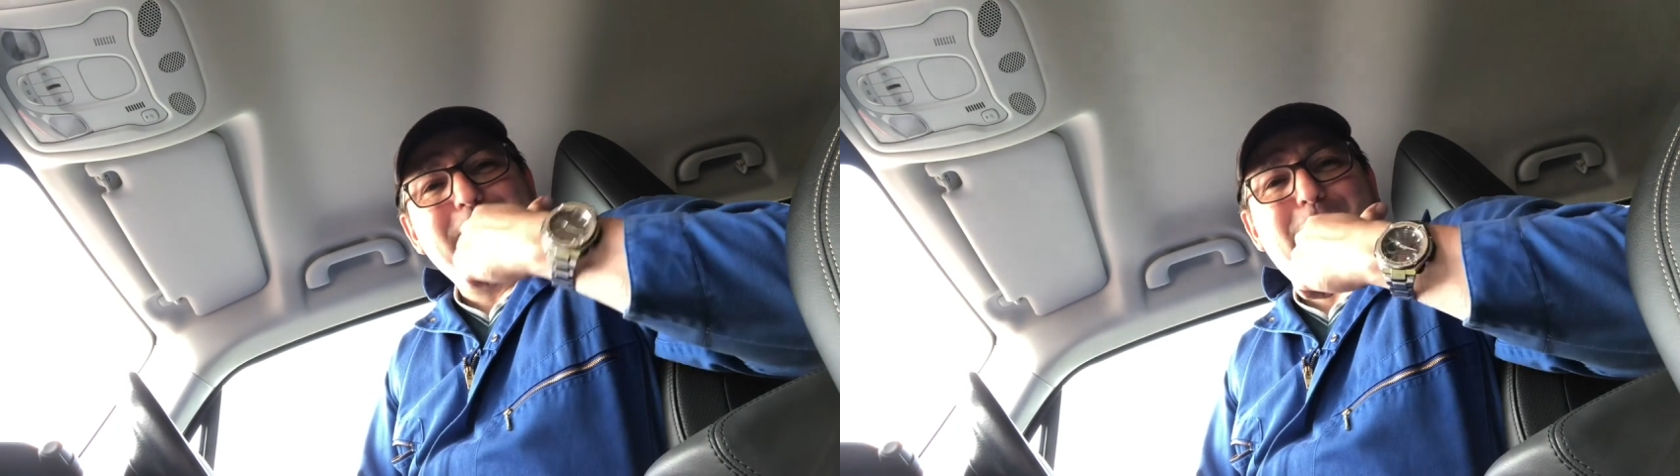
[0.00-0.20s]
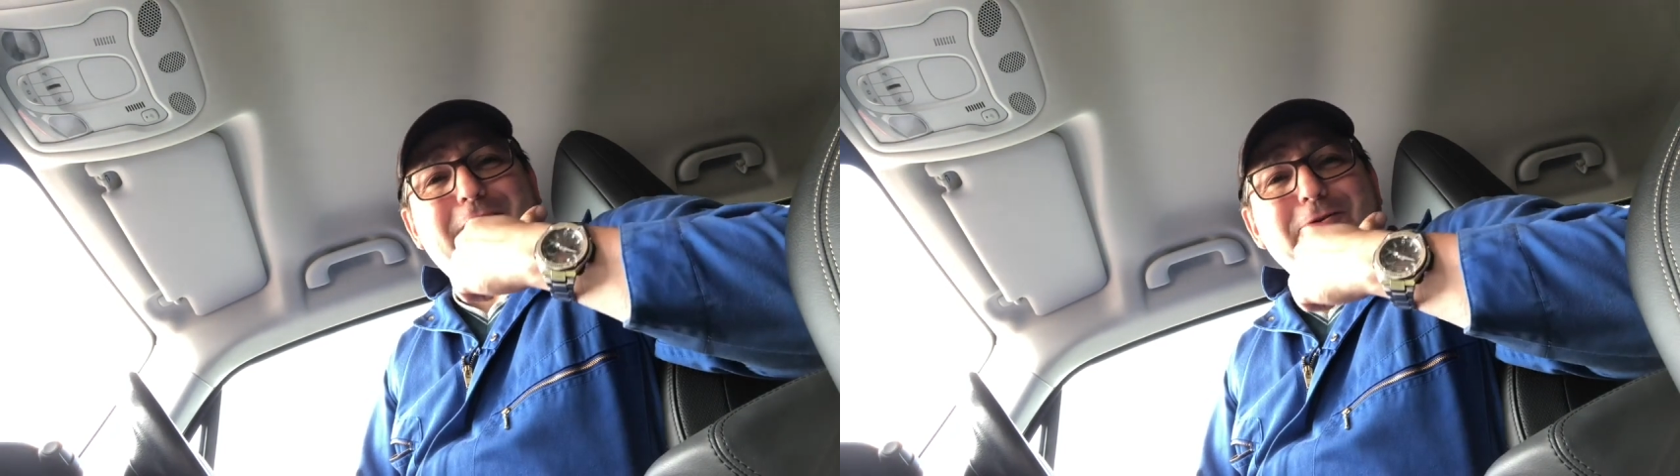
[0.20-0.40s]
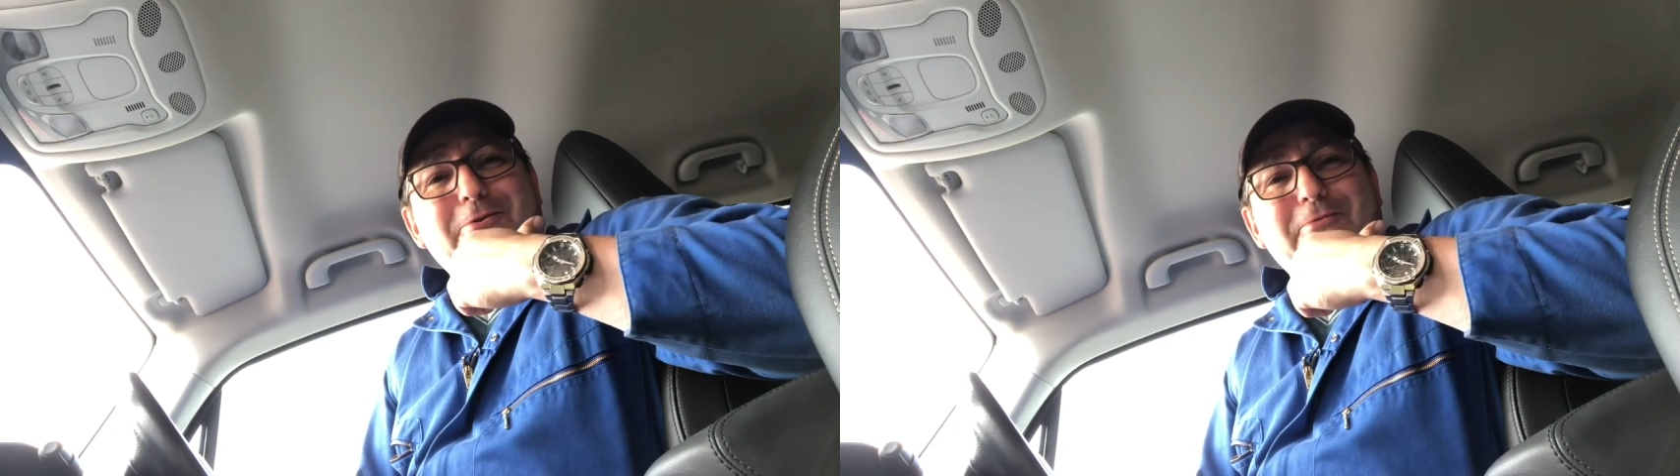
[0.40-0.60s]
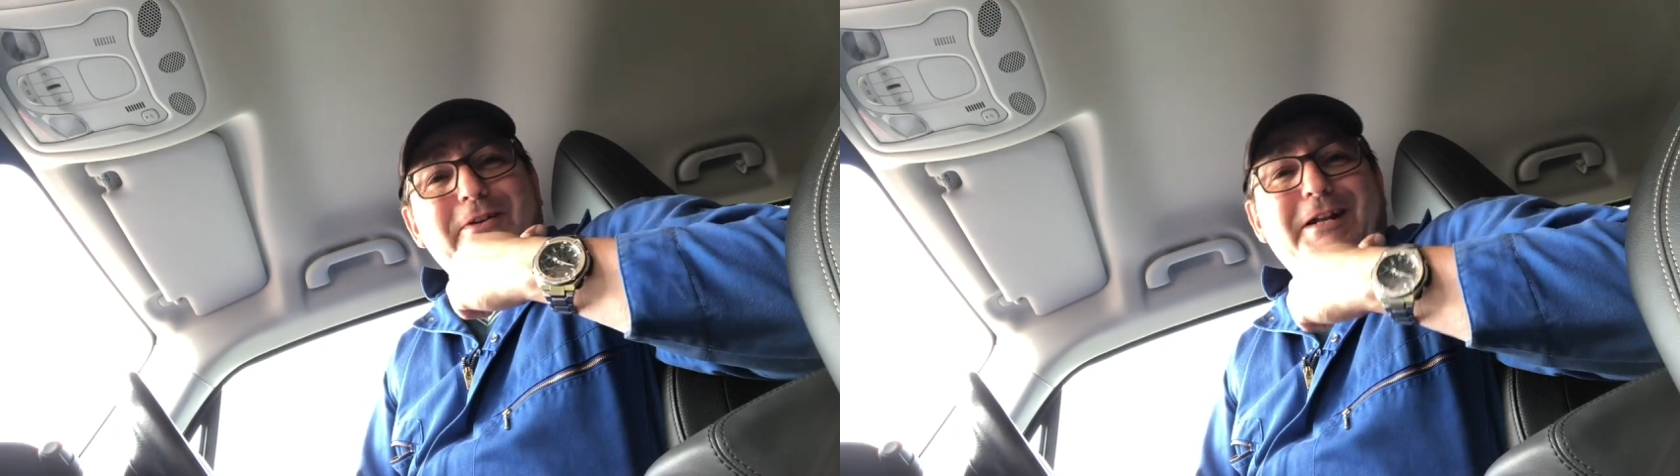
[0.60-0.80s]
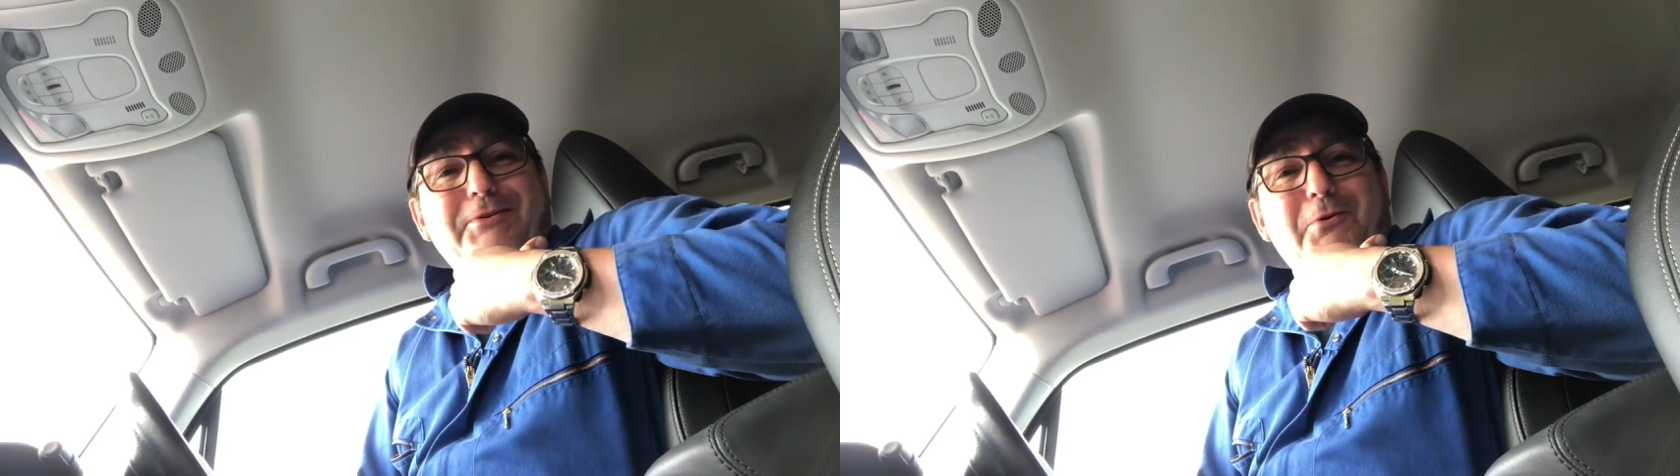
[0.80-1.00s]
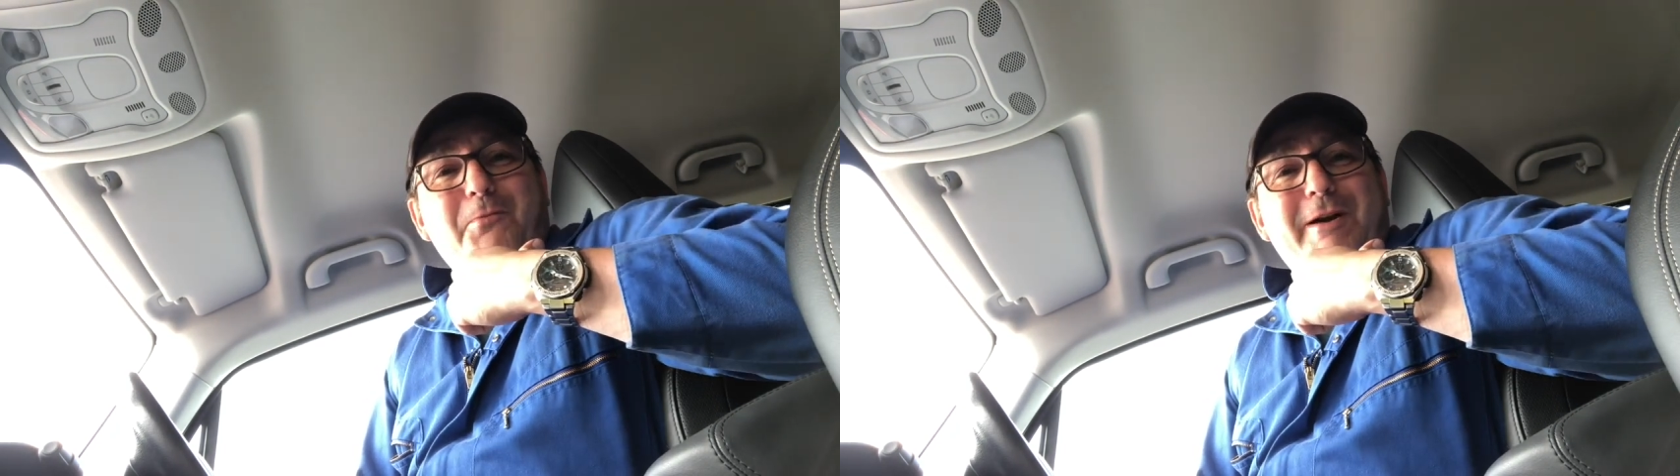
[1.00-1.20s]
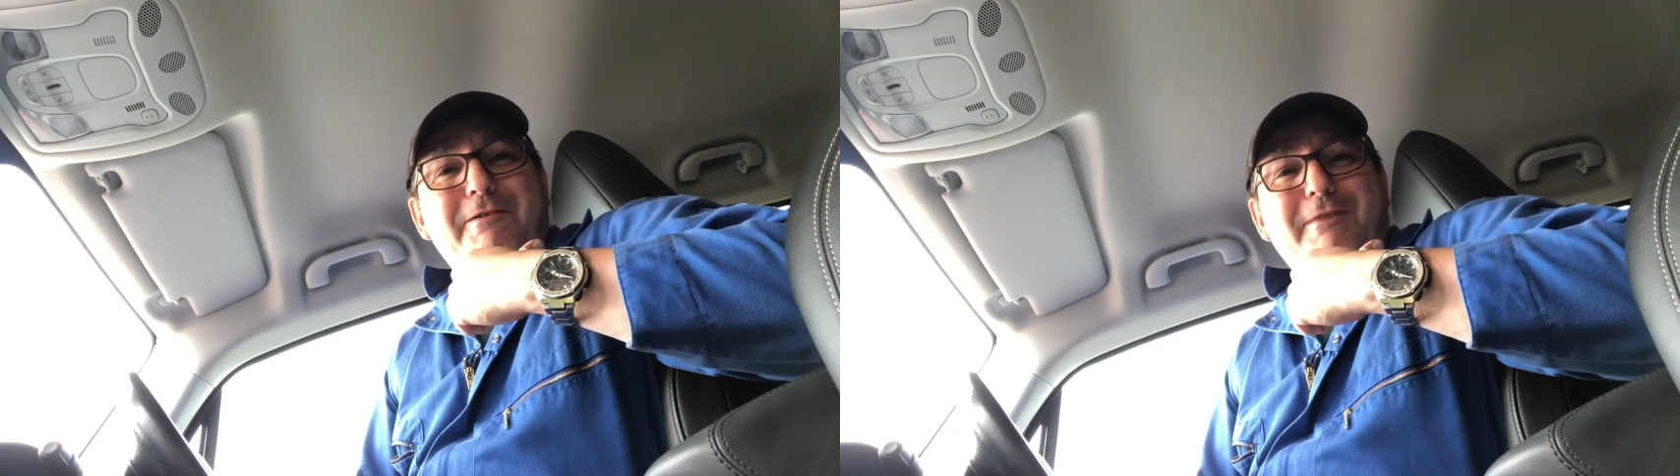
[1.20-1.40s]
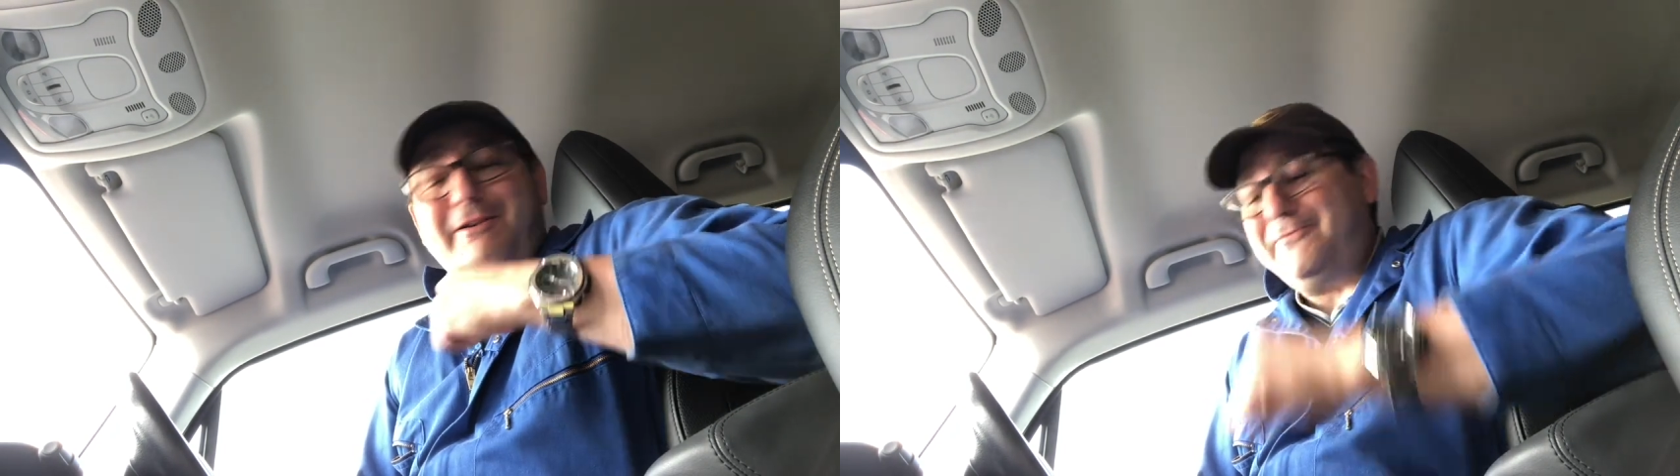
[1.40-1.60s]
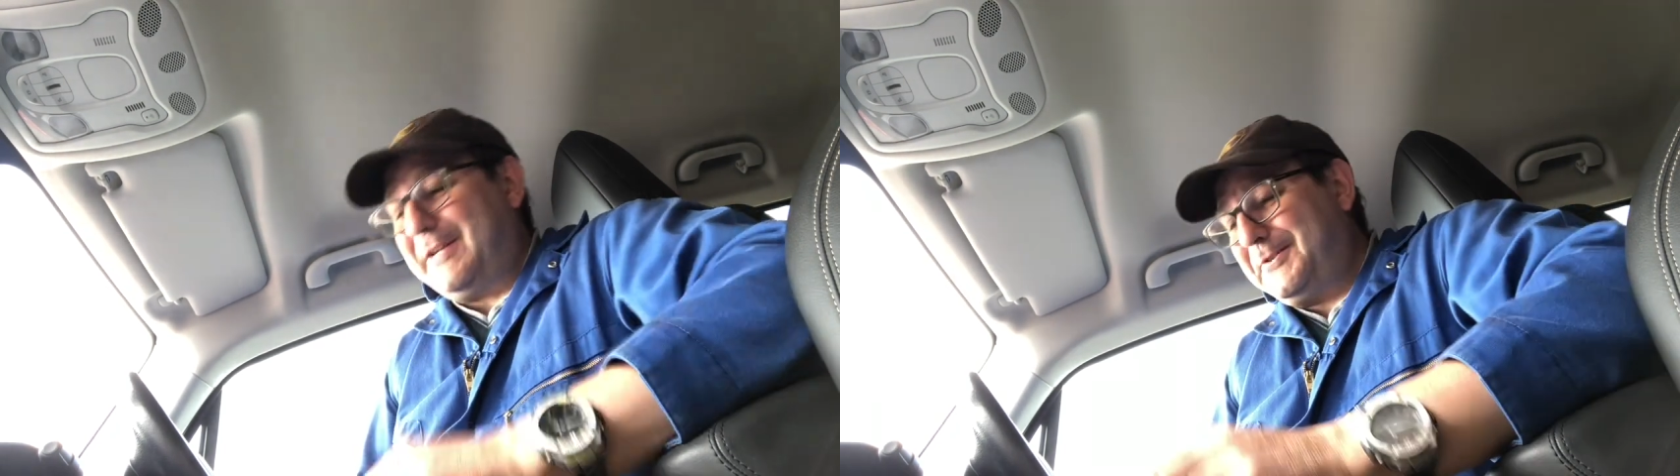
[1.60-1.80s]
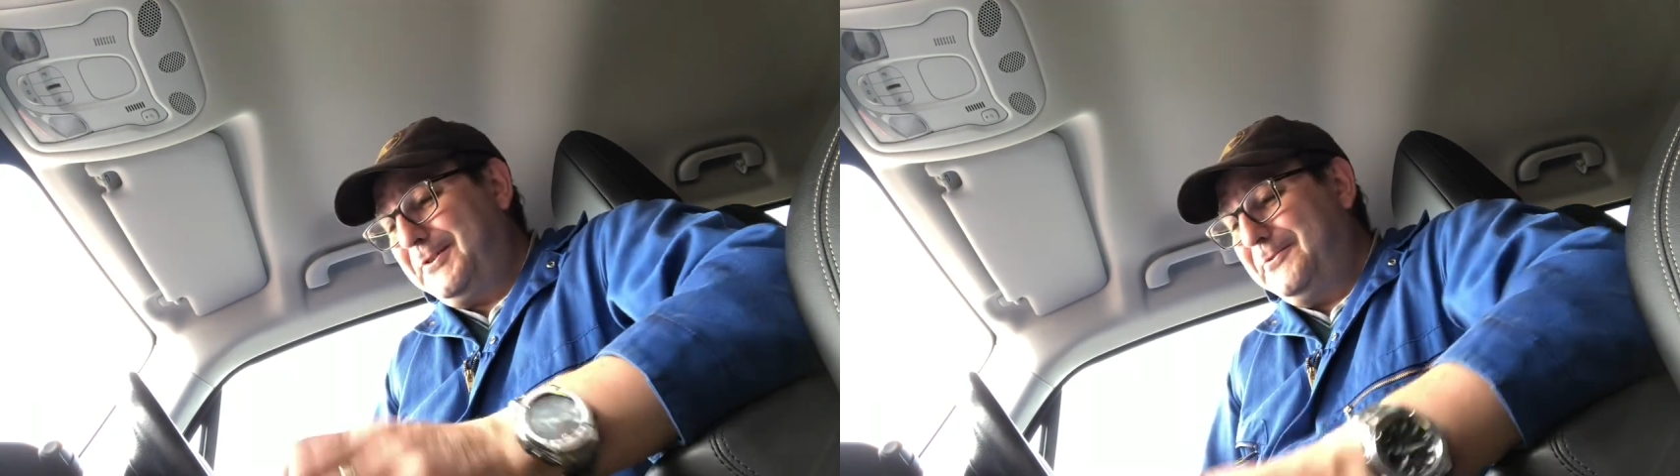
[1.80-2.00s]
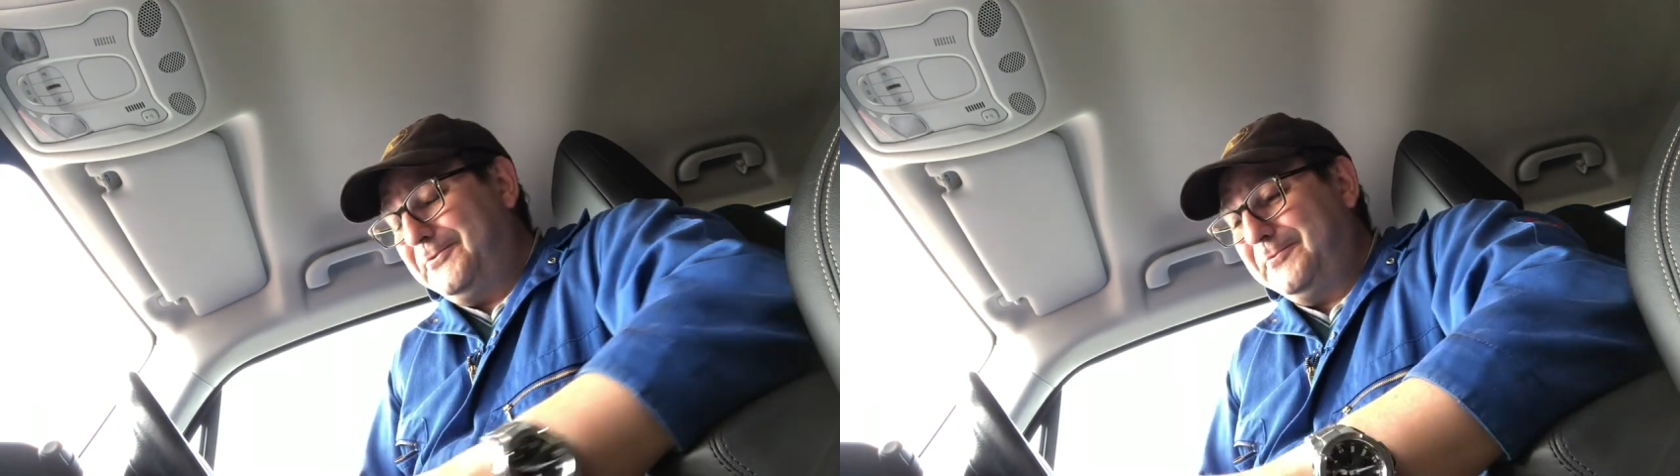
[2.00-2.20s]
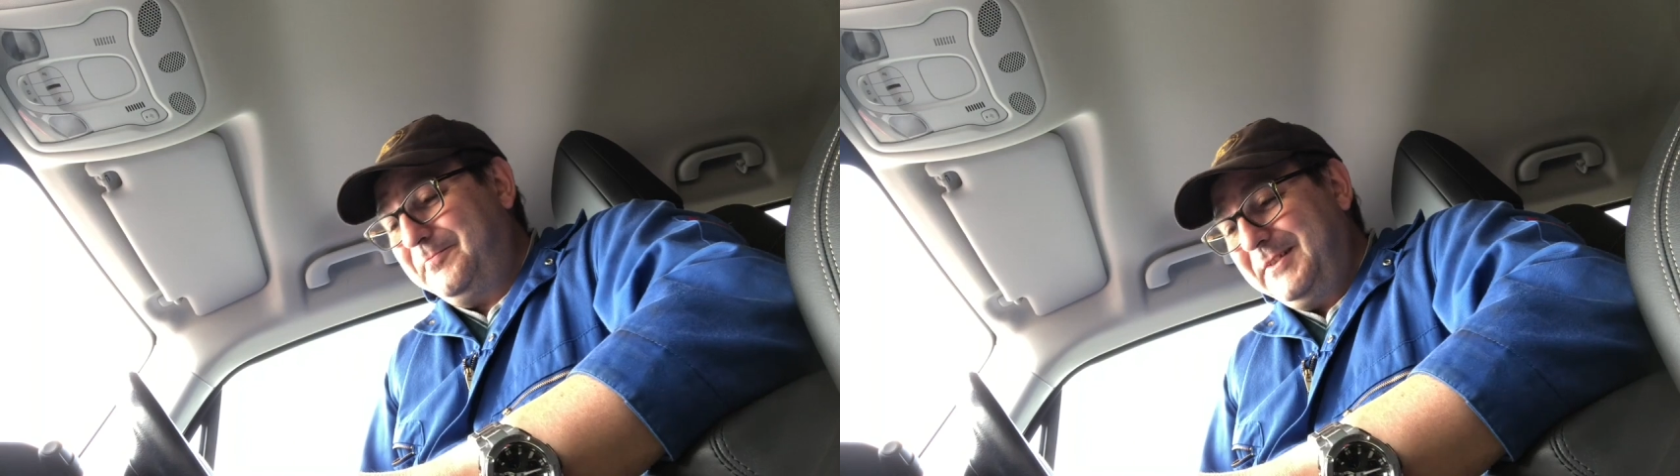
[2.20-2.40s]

paranoid that that's not wearing them out fast enough.